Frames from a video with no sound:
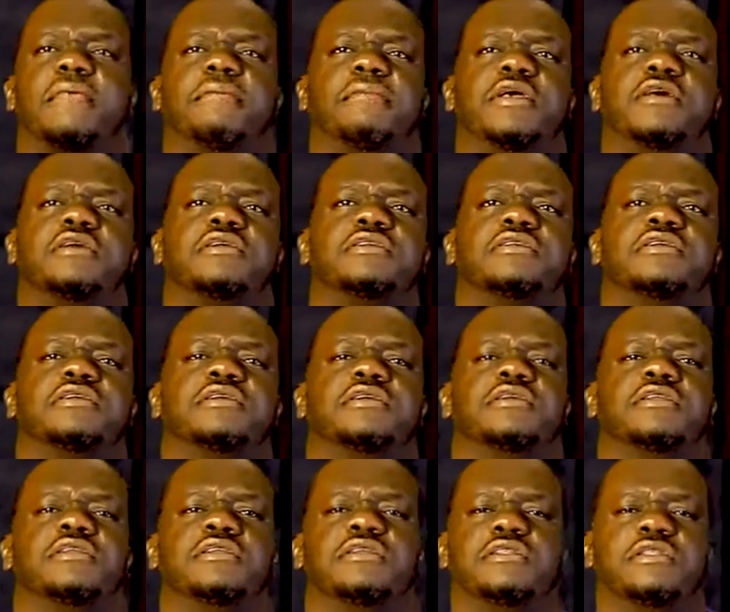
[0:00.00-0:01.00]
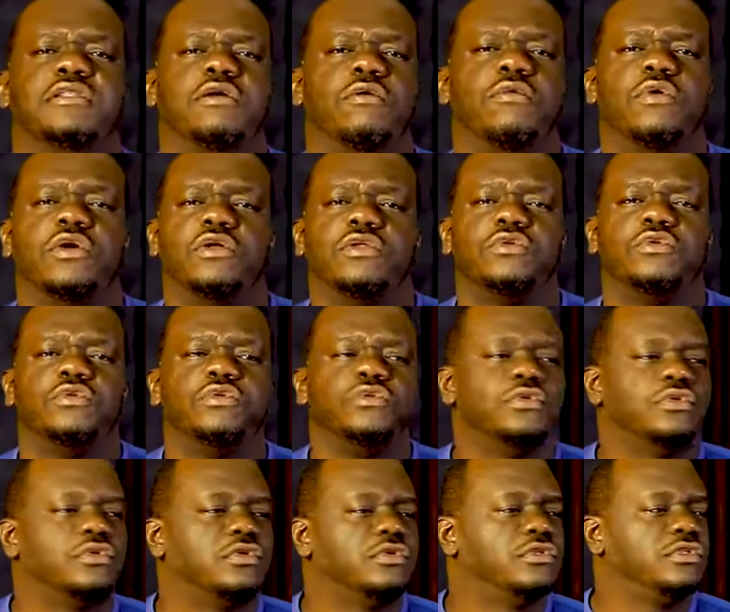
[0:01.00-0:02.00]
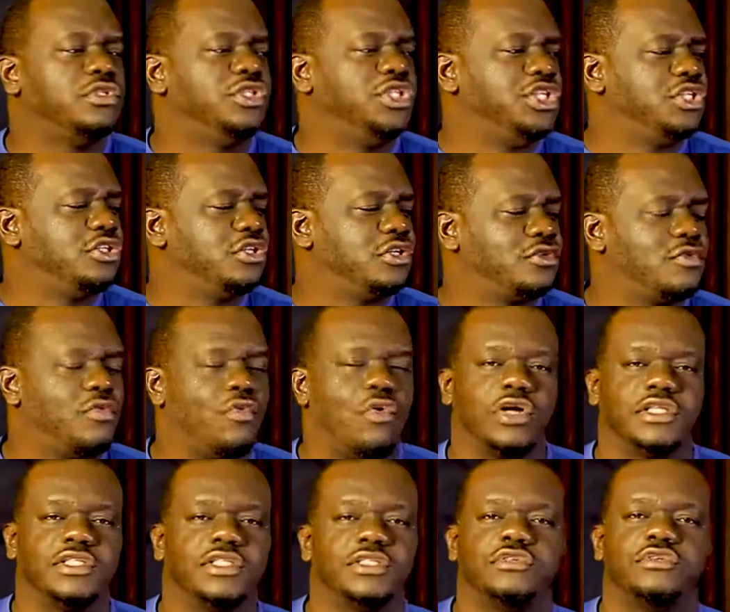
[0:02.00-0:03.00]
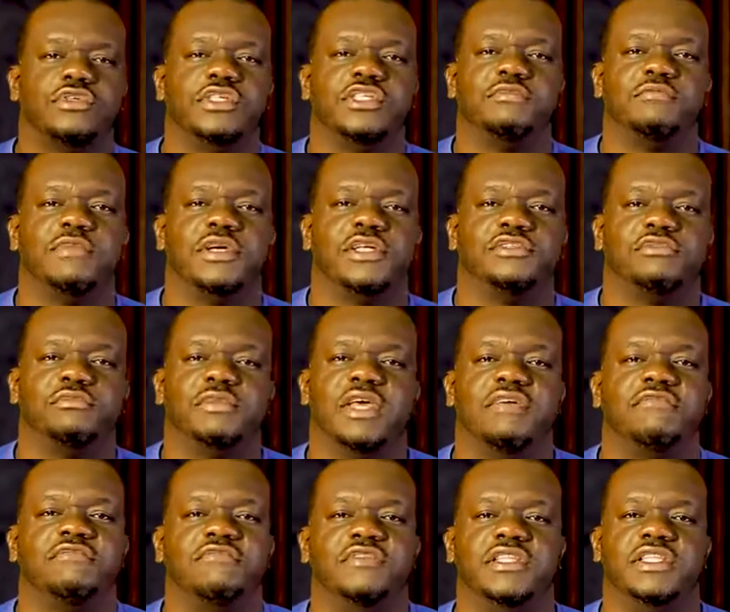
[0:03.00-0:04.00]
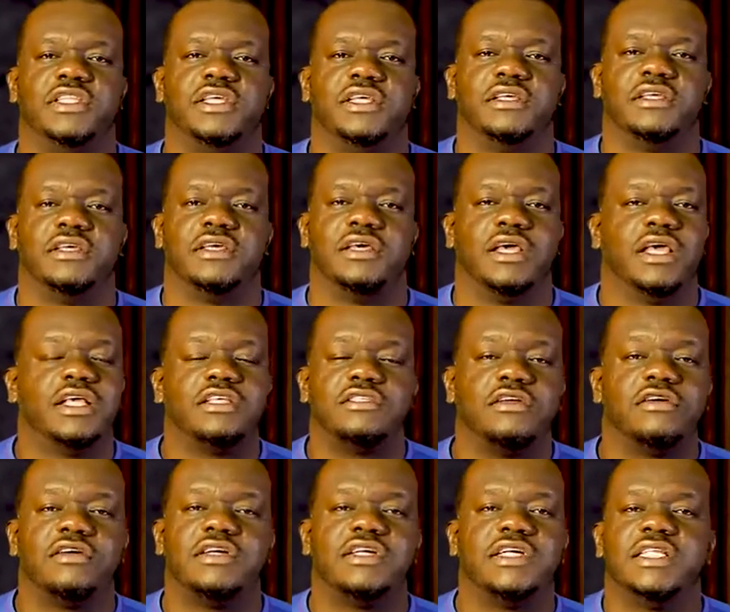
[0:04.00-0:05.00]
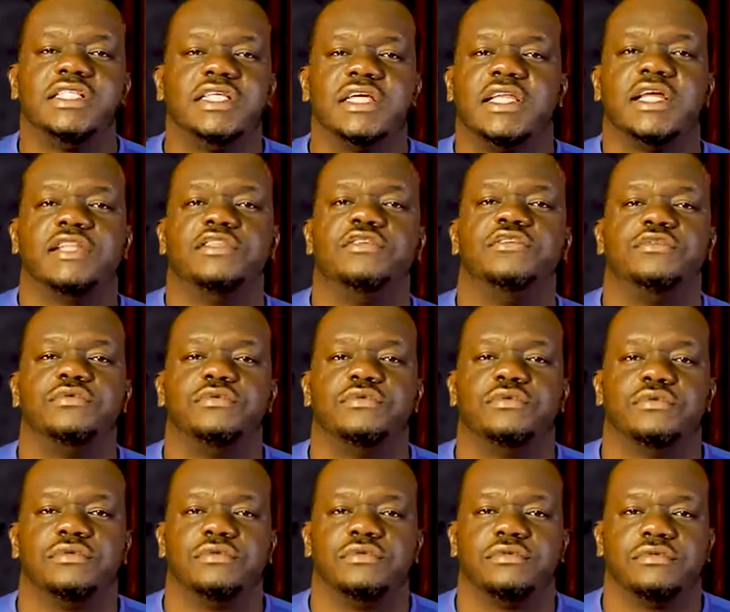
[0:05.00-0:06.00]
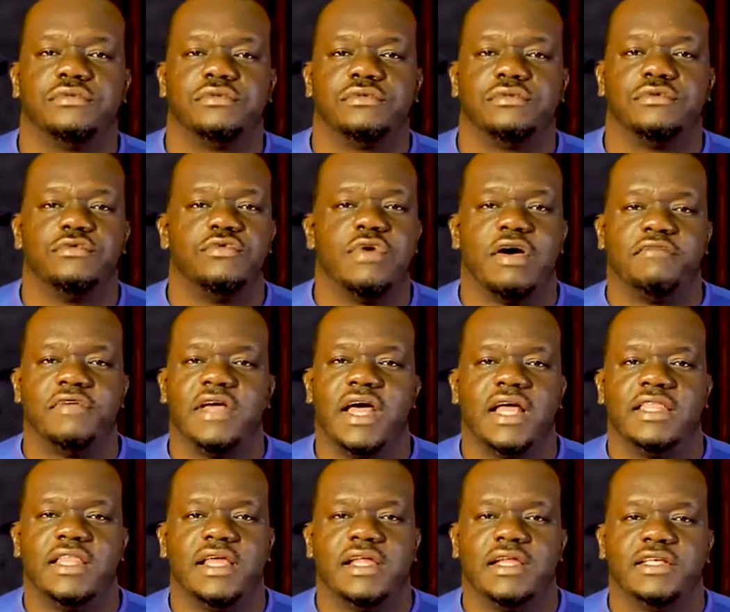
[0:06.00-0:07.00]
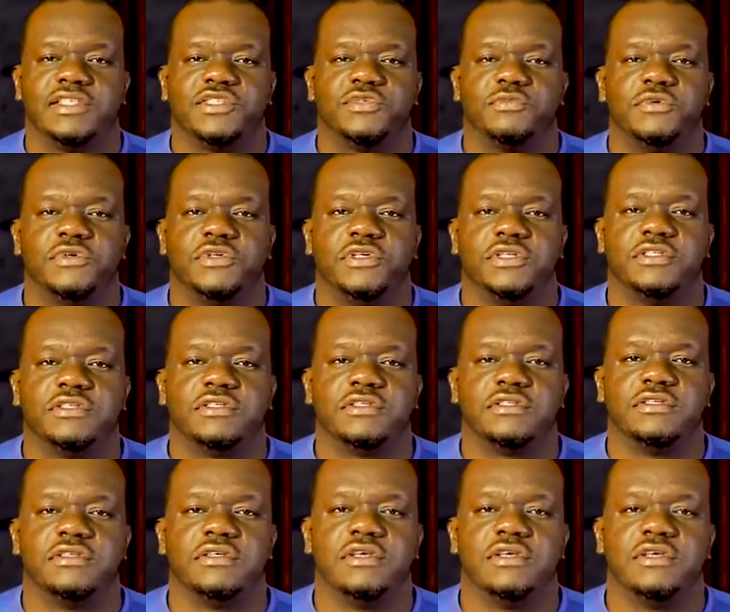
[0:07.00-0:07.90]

Because the one who Jesus walked into his bedroom every day is not greater than you who haven't had that experience.